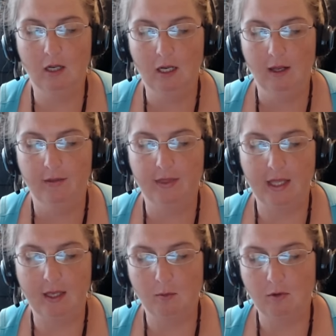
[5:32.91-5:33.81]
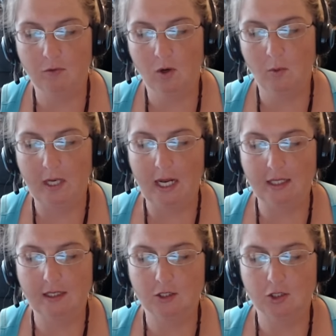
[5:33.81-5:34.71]
than before we had this
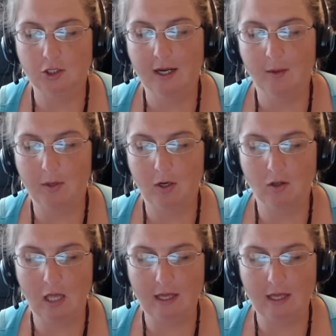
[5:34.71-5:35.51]
shakeup in our lives.